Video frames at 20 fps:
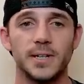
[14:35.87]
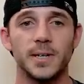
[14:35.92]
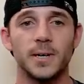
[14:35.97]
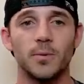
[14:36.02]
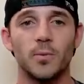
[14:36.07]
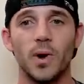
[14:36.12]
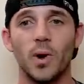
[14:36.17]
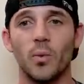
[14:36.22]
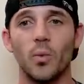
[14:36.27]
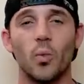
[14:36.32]

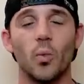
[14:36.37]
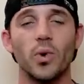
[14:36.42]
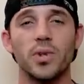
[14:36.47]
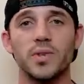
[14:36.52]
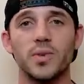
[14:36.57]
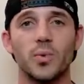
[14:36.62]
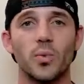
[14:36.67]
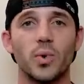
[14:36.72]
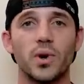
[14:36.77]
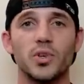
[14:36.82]
Well,
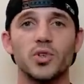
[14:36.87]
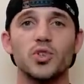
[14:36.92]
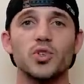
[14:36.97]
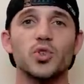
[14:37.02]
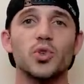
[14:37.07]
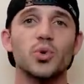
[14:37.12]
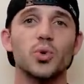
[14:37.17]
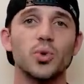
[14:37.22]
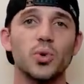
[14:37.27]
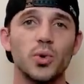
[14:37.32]
what, what is
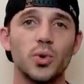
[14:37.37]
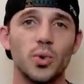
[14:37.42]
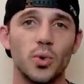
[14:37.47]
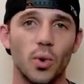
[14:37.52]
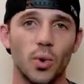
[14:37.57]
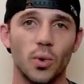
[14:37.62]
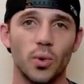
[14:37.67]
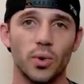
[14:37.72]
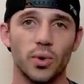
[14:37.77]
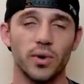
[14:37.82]
true
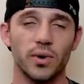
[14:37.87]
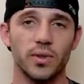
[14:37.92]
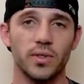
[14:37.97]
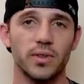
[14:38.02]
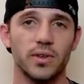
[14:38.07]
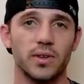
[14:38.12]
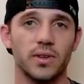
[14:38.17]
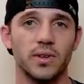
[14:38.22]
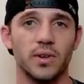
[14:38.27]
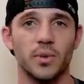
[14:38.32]
or the,
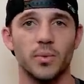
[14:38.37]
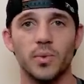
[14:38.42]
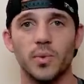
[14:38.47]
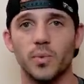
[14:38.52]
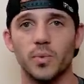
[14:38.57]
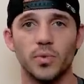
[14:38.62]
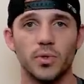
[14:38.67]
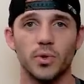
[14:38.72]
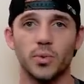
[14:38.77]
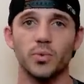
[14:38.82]
you know,
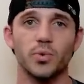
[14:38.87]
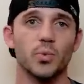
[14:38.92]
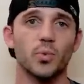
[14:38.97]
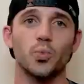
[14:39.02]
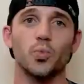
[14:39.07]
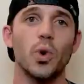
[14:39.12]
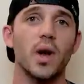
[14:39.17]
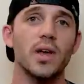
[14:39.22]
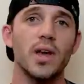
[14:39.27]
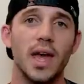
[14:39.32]
the, the
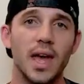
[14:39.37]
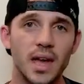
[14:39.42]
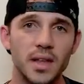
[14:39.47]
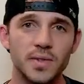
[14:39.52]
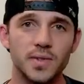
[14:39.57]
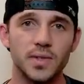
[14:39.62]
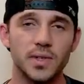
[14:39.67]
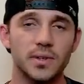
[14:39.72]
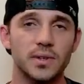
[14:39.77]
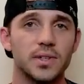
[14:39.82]
right
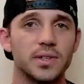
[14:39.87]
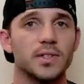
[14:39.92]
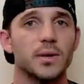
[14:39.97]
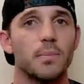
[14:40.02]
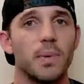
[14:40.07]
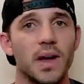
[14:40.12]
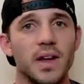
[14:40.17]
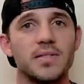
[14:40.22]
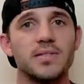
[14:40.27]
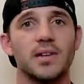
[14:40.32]
answer, it
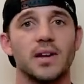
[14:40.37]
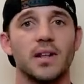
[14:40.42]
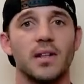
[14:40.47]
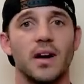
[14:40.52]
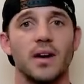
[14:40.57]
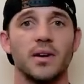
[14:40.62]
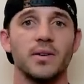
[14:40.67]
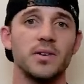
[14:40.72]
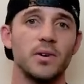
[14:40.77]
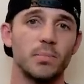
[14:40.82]
depends a
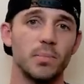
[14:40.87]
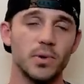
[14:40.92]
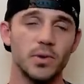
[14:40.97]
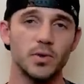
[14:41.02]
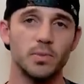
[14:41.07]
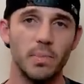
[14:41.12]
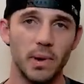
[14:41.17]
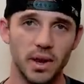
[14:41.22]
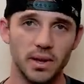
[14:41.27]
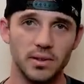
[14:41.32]
lot on your
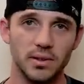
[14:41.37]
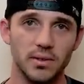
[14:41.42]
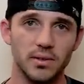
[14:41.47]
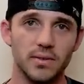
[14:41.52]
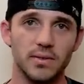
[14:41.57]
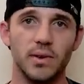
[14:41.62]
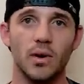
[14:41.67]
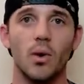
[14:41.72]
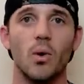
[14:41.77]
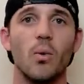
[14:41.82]
perspective.
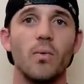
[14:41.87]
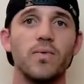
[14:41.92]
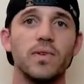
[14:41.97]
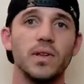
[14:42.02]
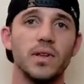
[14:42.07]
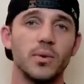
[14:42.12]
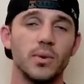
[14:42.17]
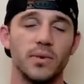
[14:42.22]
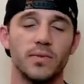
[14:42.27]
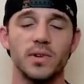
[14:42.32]
And
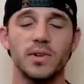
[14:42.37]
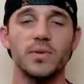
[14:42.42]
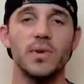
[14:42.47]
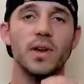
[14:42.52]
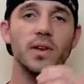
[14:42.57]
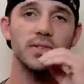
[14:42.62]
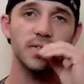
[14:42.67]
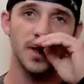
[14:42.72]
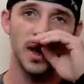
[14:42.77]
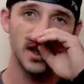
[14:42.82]
hopefully we've
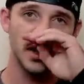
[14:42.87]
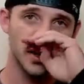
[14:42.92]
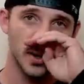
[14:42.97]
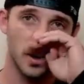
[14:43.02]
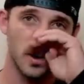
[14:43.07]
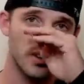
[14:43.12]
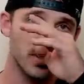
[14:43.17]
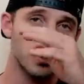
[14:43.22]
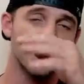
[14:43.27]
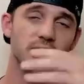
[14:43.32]
addressed that and you're
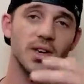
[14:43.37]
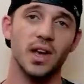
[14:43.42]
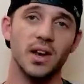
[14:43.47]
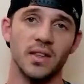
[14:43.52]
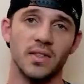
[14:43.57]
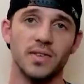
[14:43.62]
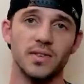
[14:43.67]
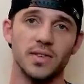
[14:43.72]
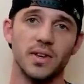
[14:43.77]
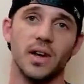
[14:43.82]
understanding
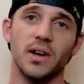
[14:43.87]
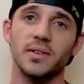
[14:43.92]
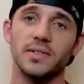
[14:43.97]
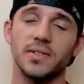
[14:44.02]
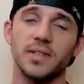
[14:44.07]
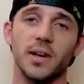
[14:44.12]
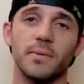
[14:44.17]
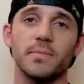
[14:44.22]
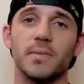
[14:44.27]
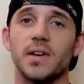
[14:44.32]
this
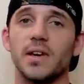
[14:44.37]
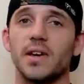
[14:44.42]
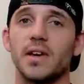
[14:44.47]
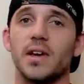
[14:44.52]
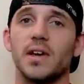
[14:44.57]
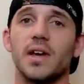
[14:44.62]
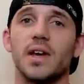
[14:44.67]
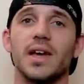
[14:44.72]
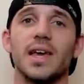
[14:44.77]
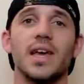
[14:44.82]
concept
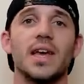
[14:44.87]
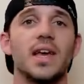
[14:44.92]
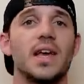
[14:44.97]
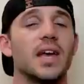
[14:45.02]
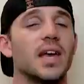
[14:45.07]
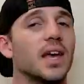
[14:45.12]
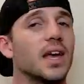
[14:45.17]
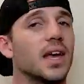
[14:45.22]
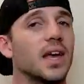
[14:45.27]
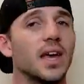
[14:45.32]

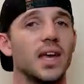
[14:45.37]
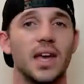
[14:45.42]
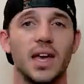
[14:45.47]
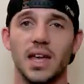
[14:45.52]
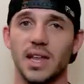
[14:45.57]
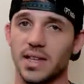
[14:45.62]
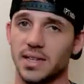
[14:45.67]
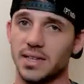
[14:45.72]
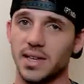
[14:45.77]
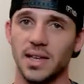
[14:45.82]
it
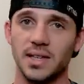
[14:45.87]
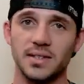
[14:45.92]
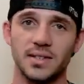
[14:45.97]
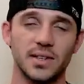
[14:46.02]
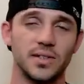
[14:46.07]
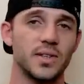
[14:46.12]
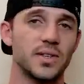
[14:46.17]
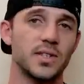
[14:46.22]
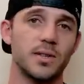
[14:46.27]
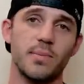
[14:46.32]
extends to
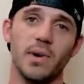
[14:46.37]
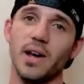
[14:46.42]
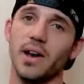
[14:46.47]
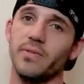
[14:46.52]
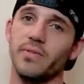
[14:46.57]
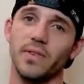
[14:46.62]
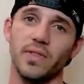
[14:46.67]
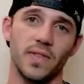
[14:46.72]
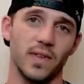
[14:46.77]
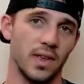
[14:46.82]
just about
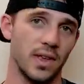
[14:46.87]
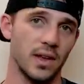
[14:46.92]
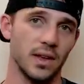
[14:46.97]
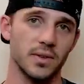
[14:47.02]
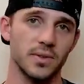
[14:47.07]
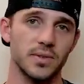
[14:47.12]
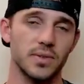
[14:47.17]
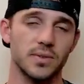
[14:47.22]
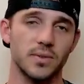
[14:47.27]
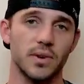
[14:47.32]
everything
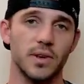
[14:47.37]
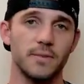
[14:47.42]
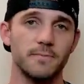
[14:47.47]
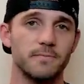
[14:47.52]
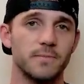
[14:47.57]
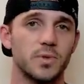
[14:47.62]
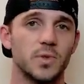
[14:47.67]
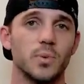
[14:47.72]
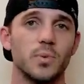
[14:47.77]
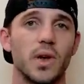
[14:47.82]
else, right?
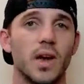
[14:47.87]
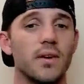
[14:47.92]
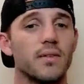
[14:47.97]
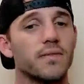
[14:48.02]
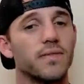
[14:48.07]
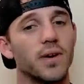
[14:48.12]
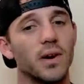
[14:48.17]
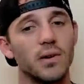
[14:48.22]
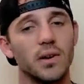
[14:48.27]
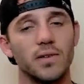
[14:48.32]
So we have
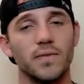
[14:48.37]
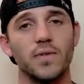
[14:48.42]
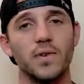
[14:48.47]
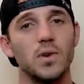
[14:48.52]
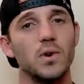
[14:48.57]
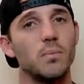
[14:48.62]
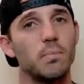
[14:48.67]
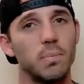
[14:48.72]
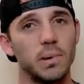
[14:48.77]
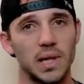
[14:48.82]
very
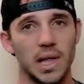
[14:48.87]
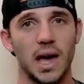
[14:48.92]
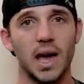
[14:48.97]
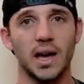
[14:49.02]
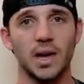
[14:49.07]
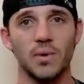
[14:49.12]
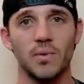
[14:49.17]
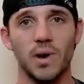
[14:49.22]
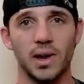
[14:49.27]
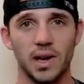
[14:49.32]
few black
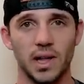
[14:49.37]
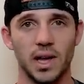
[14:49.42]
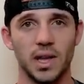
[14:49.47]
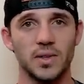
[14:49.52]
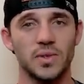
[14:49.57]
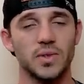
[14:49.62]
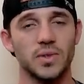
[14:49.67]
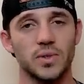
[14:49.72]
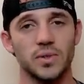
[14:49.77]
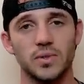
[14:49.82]
and white
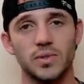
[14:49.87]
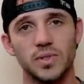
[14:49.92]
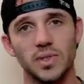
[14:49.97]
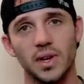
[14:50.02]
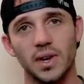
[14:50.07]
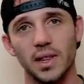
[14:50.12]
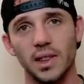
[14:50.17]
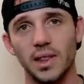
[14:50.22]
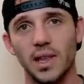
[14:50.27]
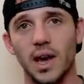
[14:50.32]
answers
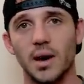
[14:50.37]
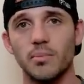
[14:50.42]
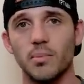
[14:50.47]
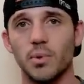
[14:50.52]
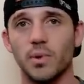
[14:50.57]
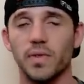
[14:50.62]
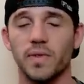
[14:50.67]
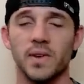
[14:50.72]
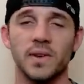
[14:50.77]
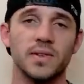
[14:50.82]
and a lot
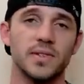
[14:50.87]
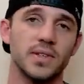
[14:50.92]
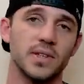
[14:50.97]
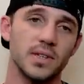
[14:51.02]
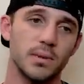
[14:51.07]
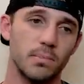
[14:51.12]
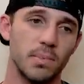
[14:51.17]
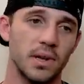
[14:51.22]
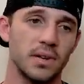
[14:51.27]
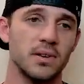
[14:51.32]
more things that
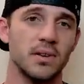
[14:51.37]
depend